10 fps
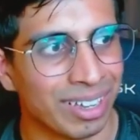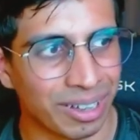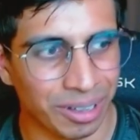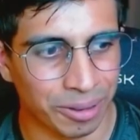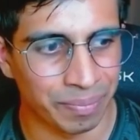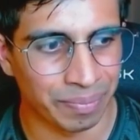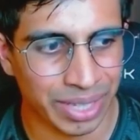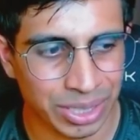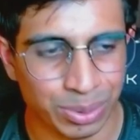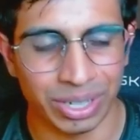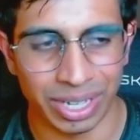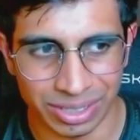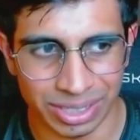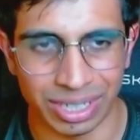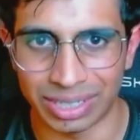um, that's where you kind
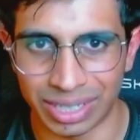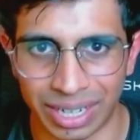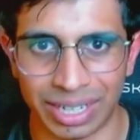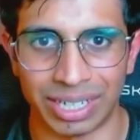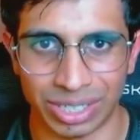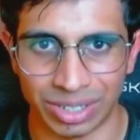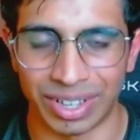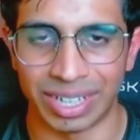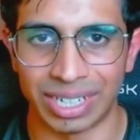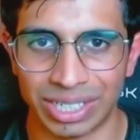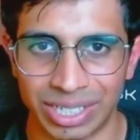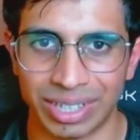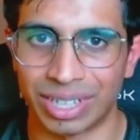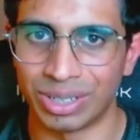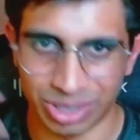of start to get initial validation,
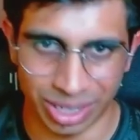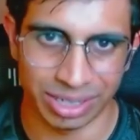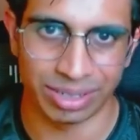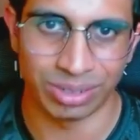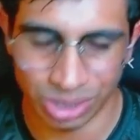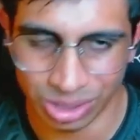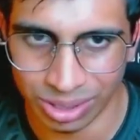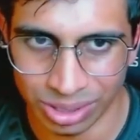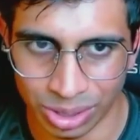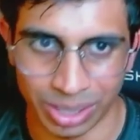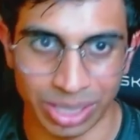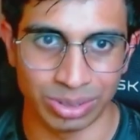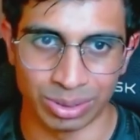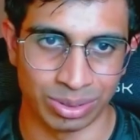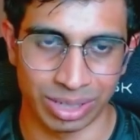and then you try sh- showing it
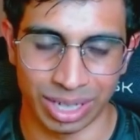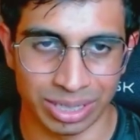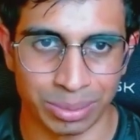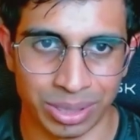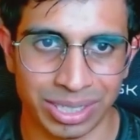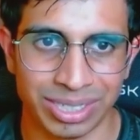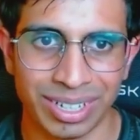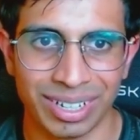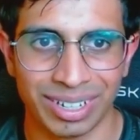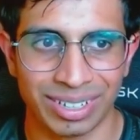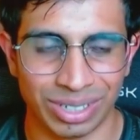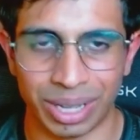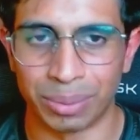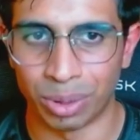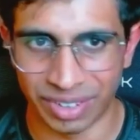to customers to
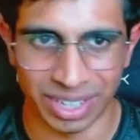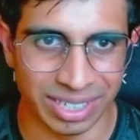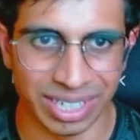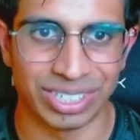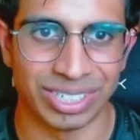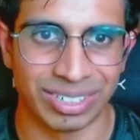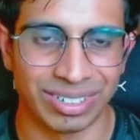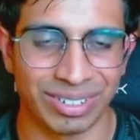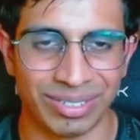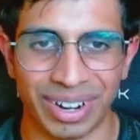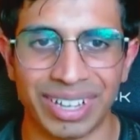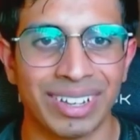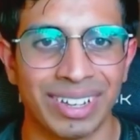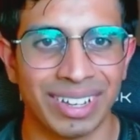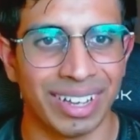get more validation, right?